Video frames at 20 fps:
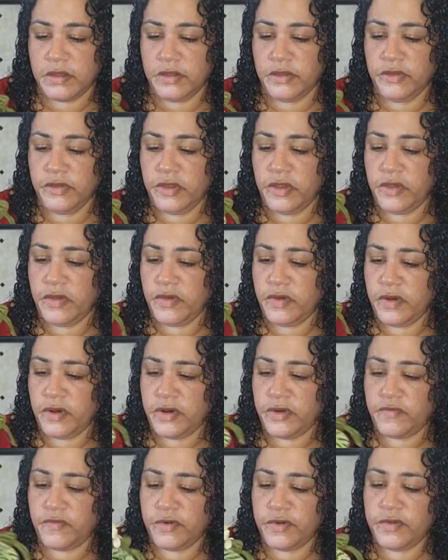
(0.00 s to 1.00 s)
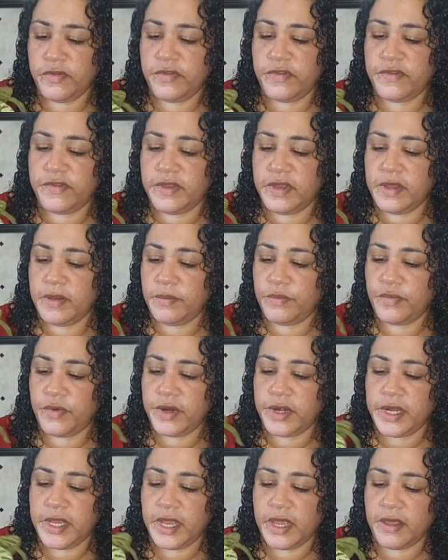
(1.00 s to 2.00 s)
So her roots seem
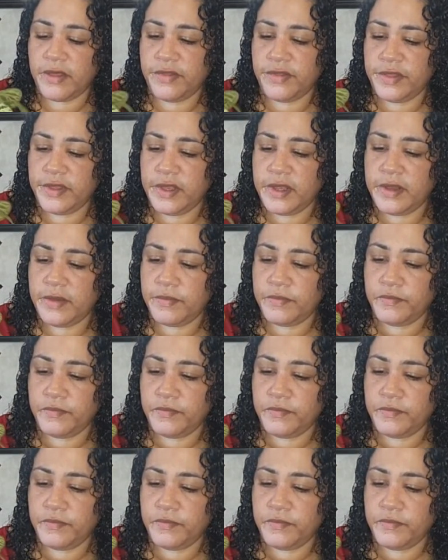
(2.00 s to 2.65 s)
pretty healthy.